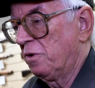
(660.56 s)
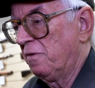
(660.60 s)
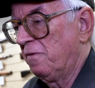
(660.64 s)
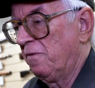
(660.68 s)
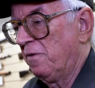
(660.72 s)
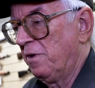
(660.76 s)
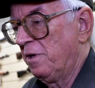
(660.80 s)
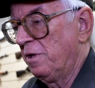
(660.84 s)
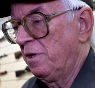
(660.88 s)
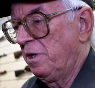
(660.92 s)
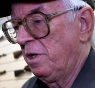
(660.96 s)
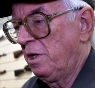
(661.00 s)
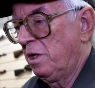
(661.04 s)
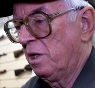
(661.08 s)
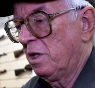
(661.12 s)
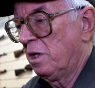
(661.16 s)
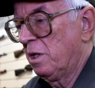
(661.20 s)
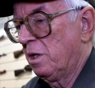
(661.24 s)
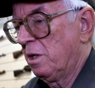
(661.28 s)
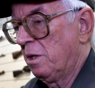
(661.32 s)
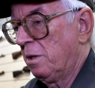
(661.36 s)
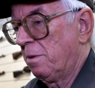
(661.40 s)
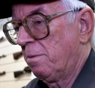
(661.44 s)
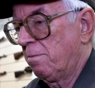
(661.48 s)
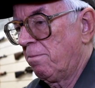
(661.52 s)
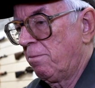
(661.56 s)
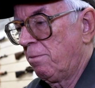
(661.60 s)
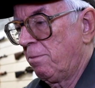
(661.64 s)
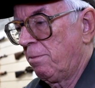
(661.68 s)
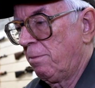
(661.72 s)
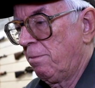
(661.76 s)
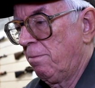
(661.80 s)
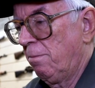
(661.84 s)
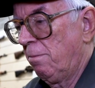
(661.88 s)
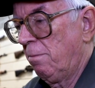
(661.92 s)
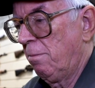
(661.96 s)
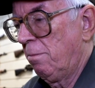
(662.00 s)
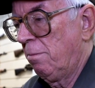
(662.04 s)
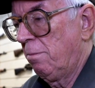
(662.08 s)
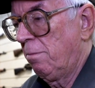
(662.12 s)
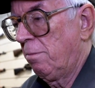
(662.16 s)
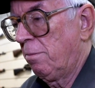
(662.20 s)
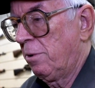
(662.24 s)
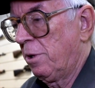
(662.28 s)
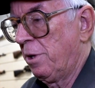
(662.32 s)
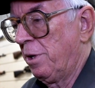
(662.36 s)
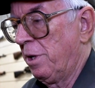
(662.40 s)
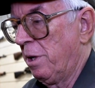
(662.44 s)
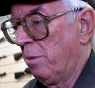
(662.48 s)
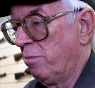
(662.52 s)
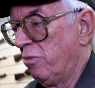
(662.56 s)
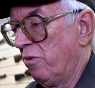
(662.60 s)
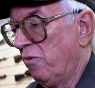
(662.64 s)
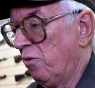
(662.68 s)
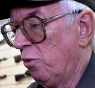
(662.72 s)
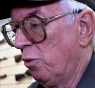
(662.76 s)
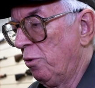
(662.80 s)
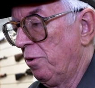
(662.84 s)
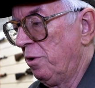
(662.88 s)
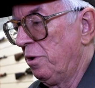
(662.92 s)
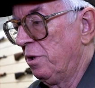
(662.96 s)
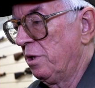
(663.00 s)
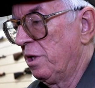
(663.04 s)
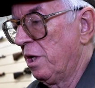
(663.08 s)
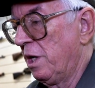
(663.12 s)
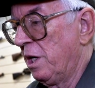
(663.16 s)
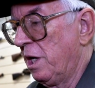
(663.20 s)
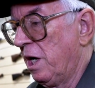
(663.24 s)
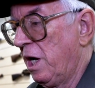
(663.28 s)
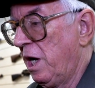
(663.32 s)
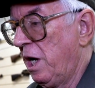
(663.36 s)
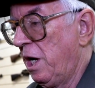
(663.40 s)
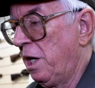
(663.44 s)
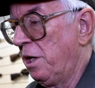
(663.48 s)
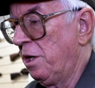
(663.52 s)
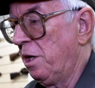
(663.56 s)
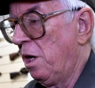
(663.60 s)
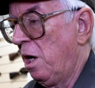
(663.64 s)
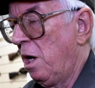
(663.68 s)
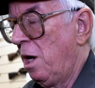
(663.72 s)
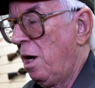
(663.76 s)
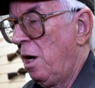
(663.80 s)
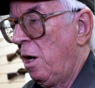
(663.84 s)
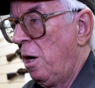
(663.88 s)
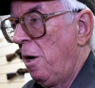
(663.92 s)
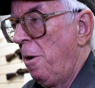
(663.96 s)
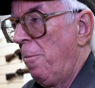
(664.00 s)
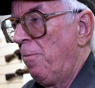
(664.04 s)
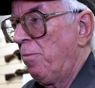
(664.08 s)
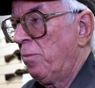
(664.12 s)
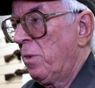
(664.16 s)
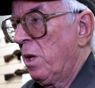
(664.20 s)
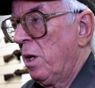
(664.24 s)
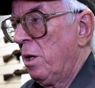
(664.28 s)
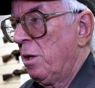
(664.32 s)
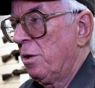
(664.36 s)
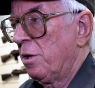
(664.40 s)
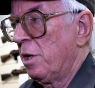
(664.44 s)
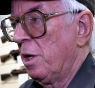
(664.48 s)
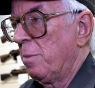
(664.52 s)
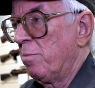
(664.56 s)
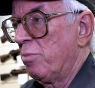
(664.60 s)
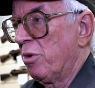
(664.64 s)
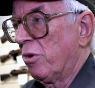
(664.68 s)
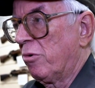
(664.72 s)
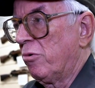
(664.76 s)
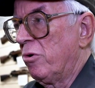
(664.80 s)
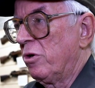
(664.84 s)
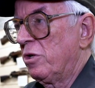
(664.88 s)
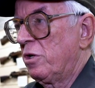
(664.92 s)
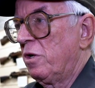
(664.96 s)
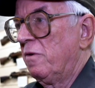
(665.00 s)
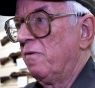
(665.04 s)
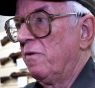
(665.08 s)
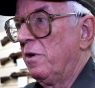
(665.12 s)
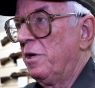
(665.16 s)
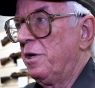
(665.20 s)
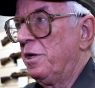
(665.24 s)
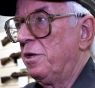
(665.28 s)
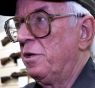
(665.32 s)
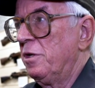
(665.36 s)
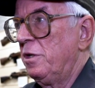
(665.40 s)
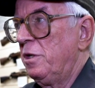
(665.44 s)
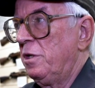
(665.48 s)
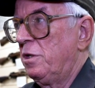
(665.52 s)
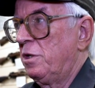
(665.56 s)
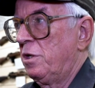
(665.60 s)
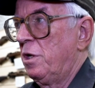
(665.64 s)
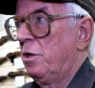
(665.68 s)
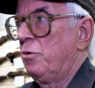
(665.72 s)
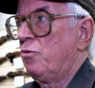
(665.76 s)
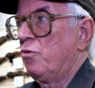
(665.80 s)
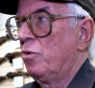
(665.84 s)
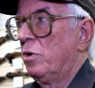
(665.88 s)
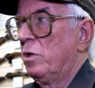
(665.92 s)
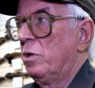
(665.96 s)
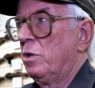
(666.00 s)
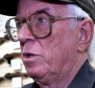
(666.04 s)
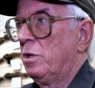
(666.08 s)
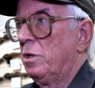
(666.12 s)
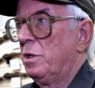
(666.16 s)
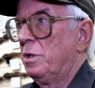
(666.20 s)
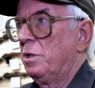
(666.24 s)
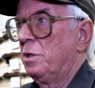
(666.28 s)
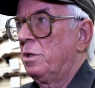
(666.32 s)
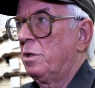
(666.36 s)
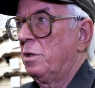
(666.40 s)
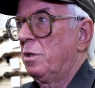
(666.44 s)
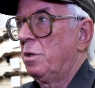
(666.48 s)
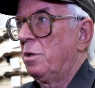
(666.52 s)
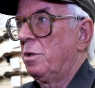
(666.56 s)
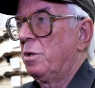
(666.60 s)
of the number of orders they had, they progressively decentralised